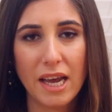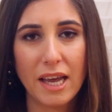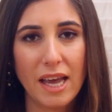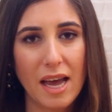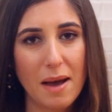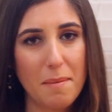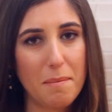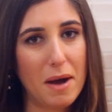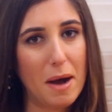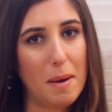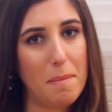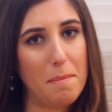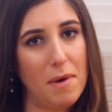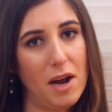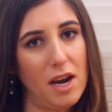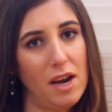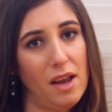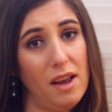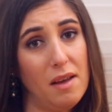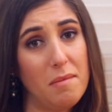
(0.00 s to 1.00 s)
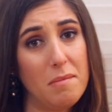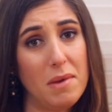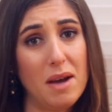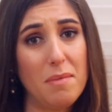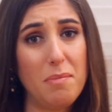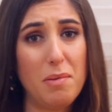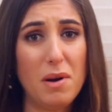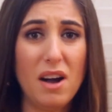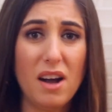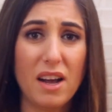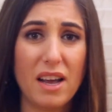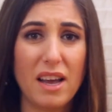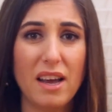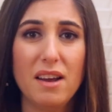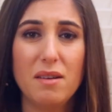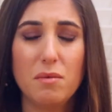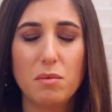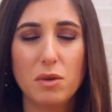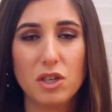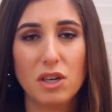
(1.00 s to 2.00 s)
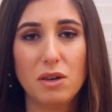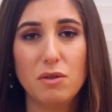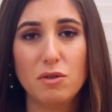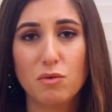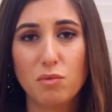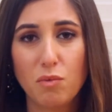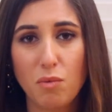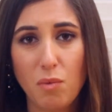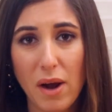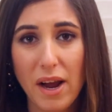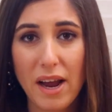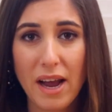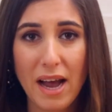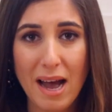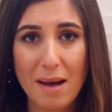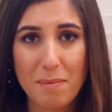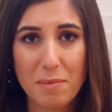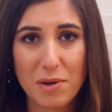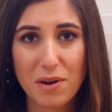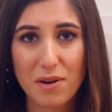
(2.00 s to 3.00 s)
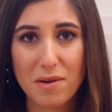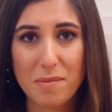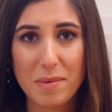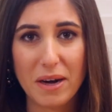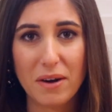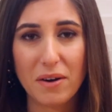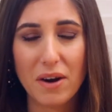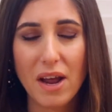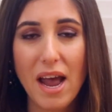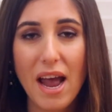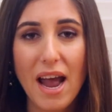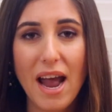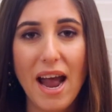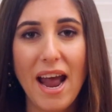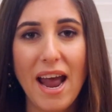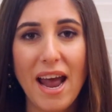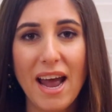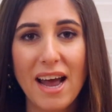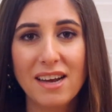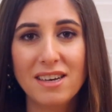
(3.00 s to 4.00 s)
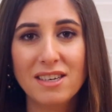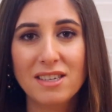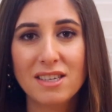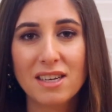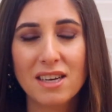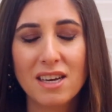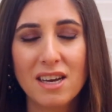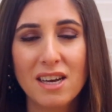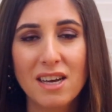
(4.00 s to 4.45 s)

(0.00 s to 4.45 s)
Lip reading: kept my money in my pocket, which I was way happier about, and